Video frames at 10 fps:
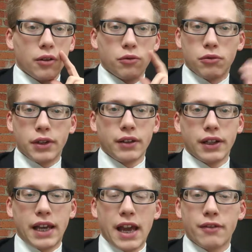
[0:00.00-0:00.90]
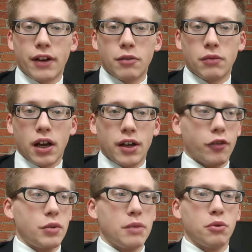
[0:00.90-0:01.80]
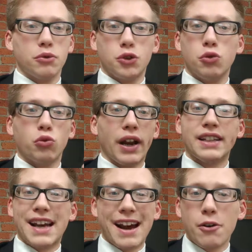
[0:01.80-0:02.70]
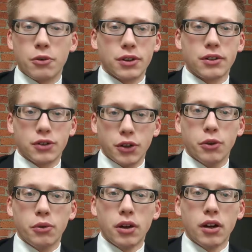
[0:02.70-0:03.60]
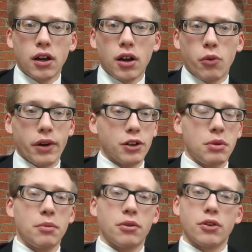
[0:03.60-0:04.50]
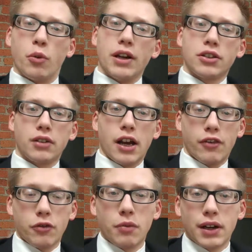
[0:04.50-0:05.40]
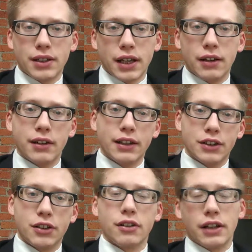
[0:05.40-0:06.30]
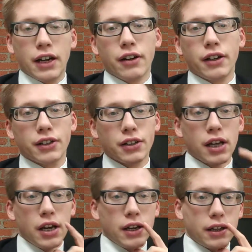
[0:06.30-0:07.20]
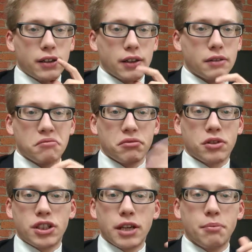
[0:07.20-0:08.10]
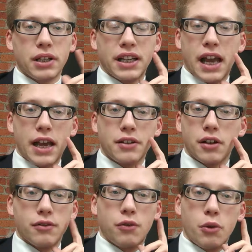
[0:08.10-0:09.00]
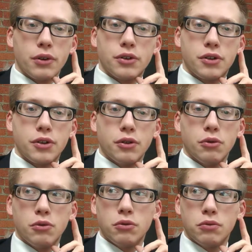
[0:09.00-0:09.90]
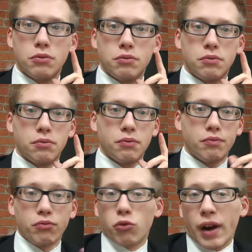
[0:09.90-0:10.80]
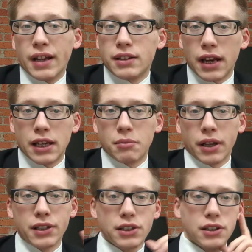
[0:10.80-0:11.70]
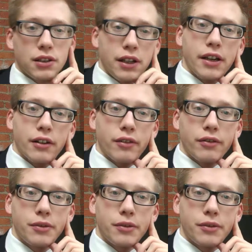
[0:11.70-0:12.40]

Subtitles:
really can't find enough people to rent out to, whereas people in the western half of Montana in certain areas simply can't afford to rent any places to live.